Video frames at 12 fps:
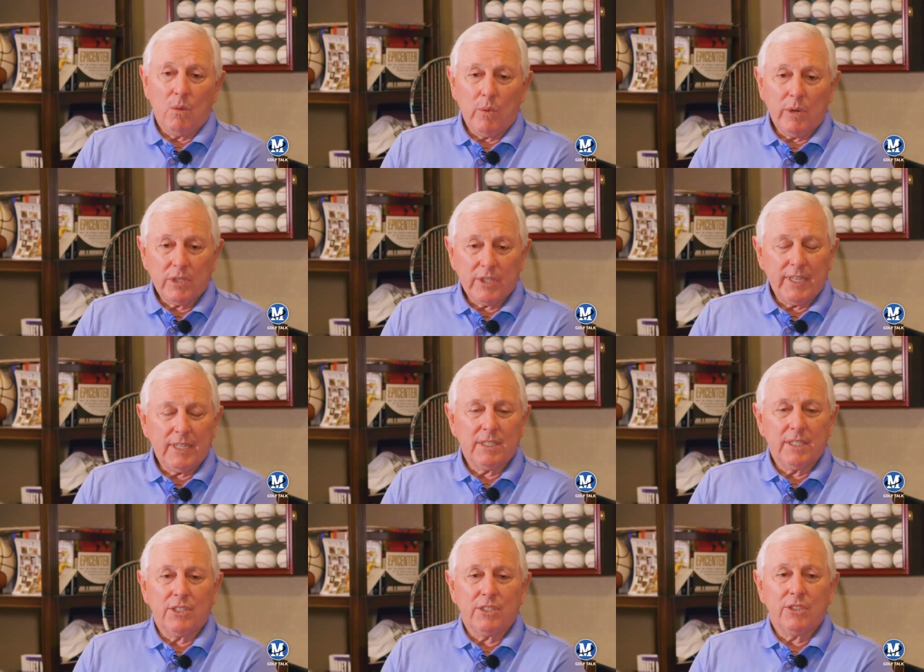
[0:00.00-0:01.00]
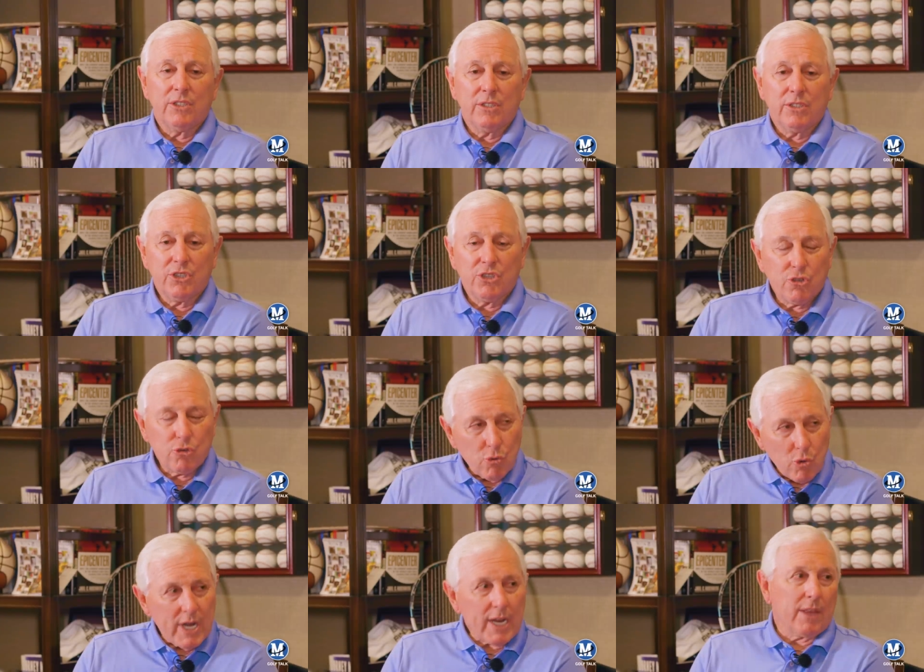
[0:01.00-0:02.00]
we're seeing such
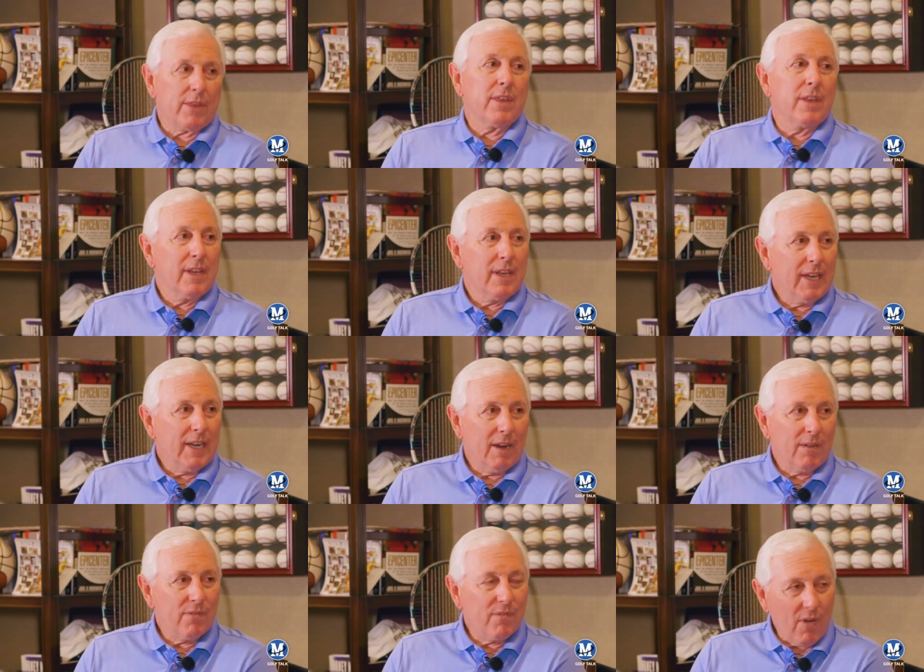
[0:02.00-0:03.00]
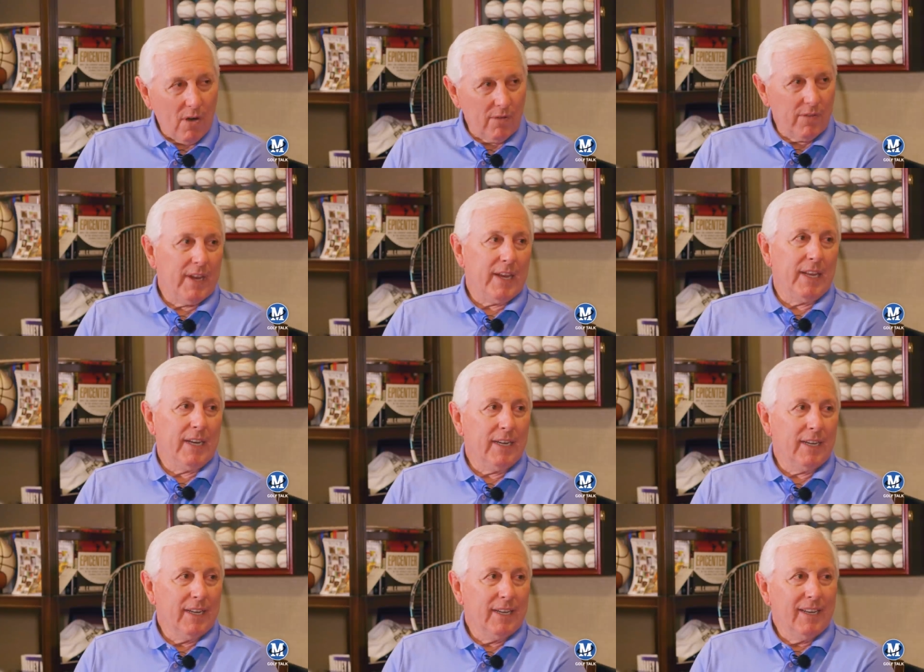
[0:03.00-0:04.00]
strength and how far they hit
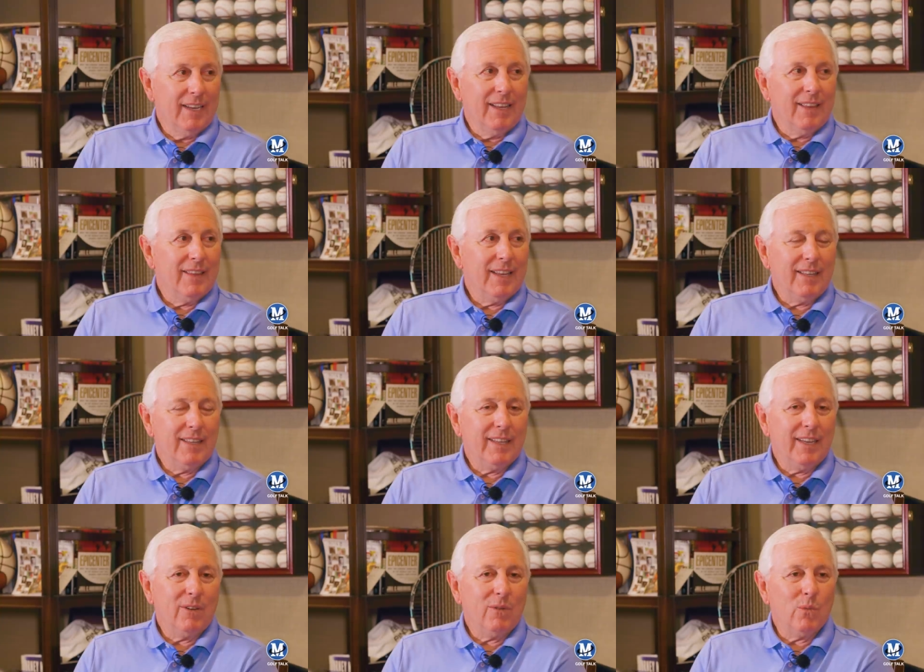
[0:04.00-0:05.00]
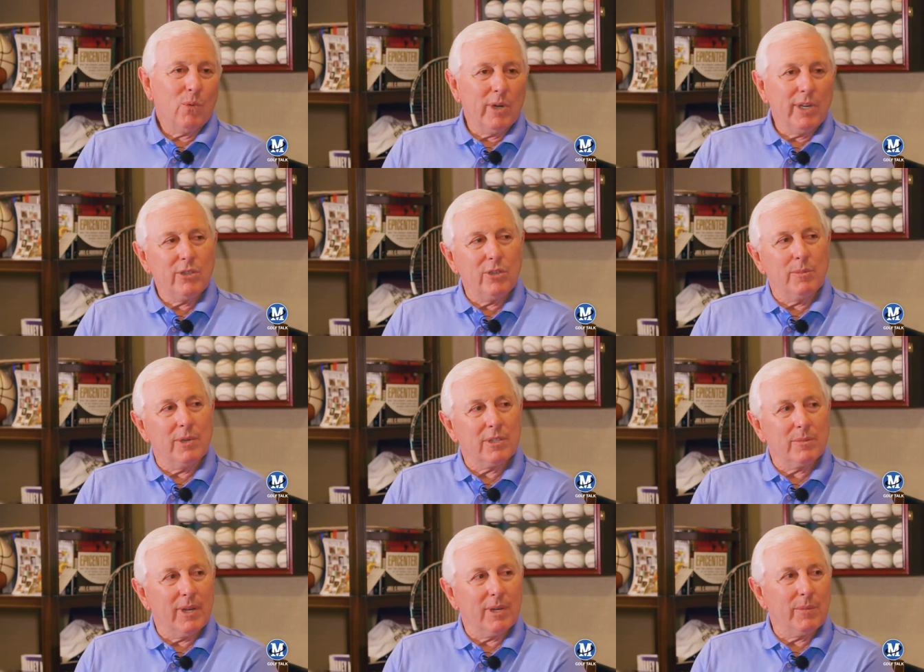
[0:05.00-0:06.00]
it. Oh, it's incredible. They, they don't worry too
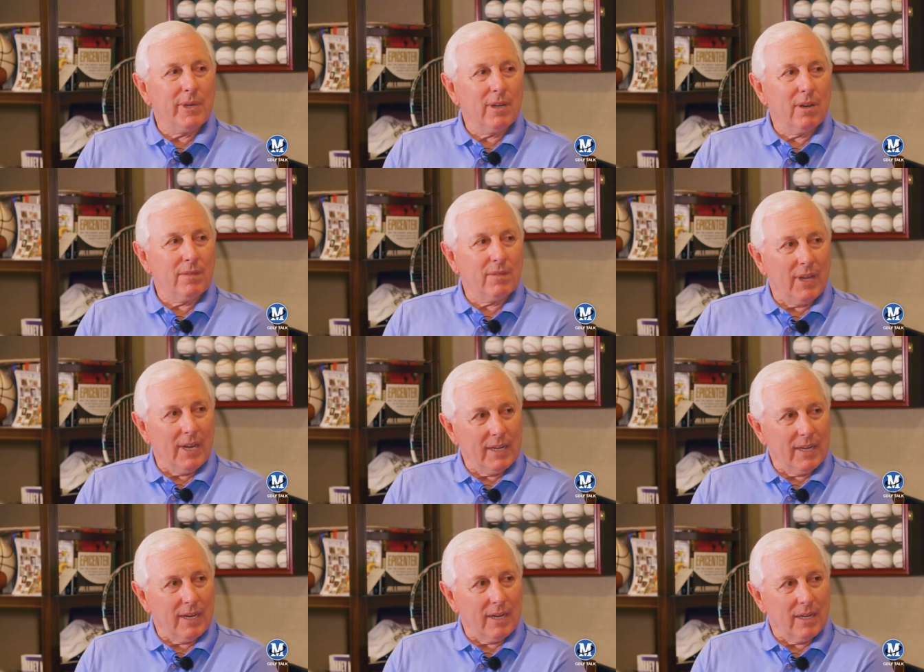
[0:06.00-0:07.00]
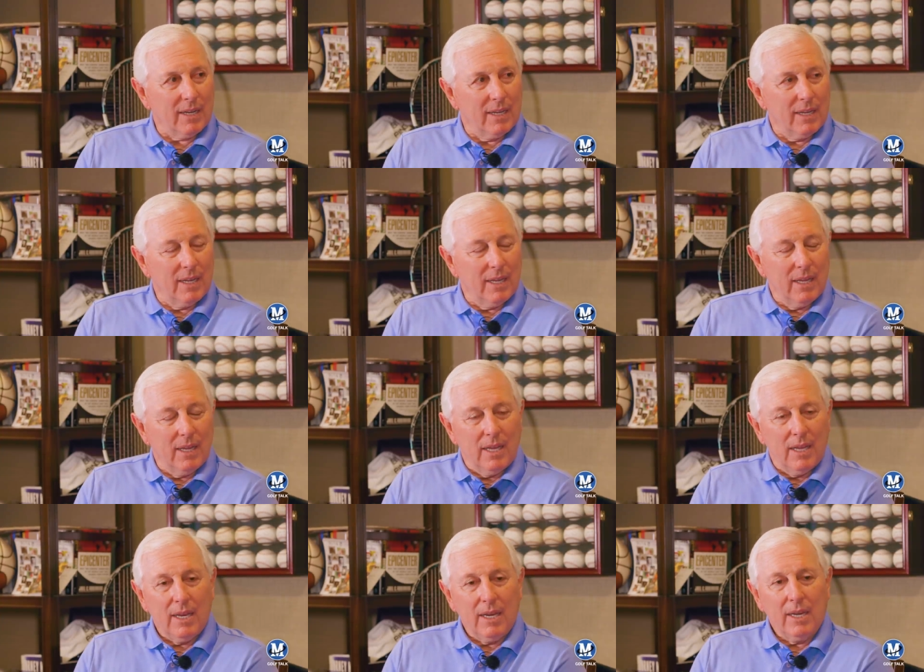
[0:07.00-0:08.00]
much about being offline now.
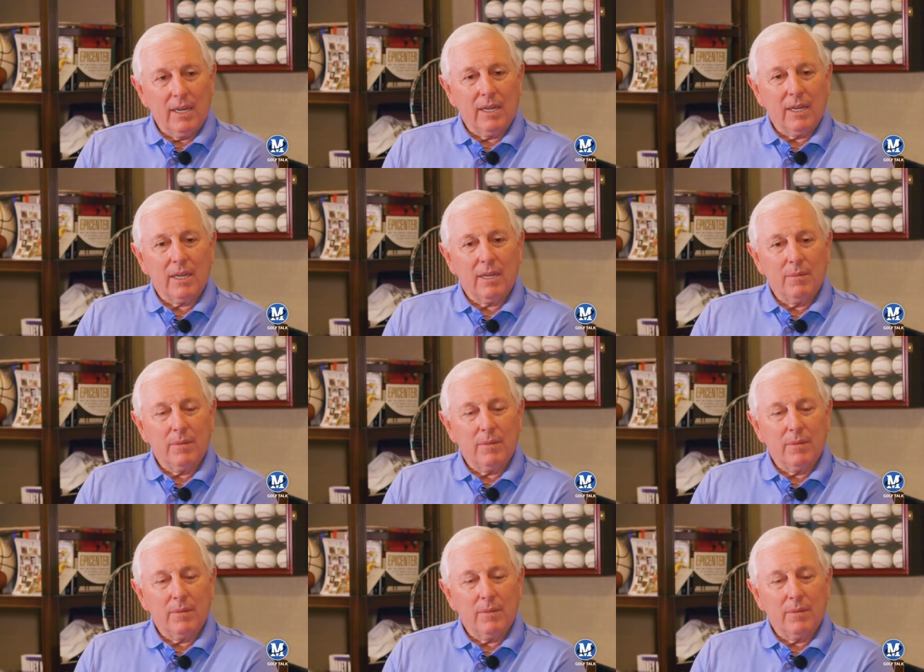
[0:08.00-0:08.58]
And